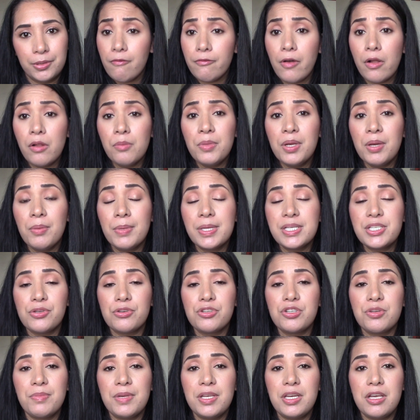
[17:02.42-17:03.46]
Follow me on my
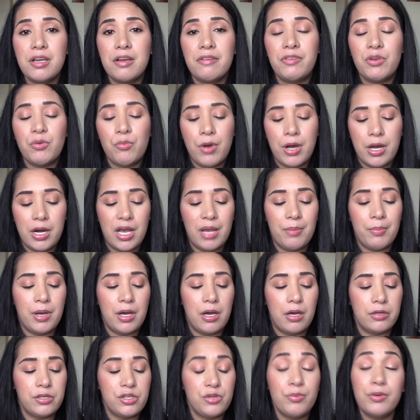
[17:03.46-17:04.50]
social media if you want. I'm
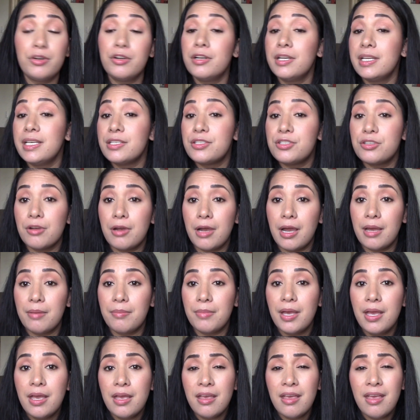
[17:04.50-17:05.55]
on Twitter and Instagram
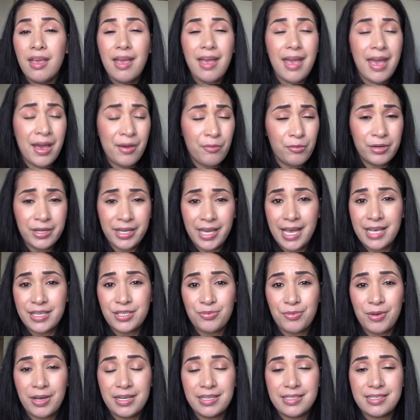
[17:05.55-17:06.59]
at
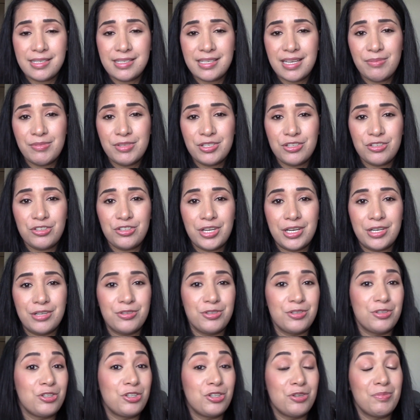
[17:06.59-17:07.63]
whatcassread. It's the same as this channel,
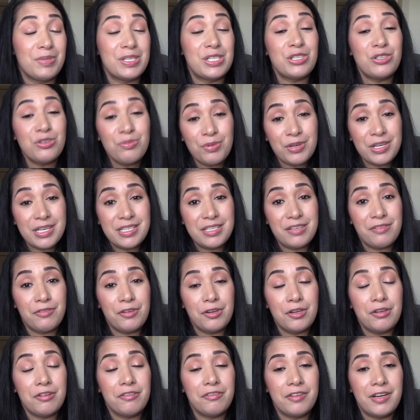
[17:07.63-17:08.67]
so it should be super easy for
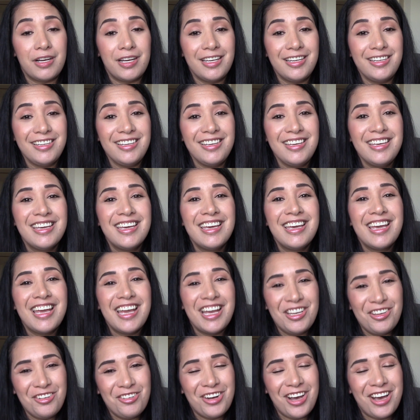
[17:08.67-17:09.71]
you to find.
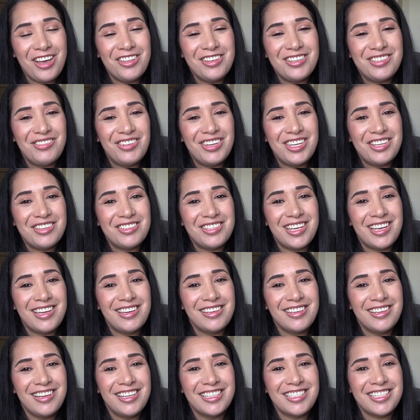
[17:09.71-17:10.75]
And you know how these videos end.
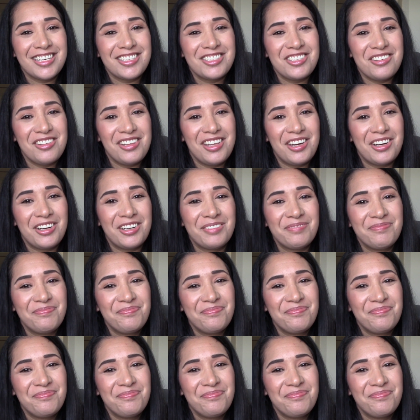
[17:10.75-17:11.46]
I'll talk to you later.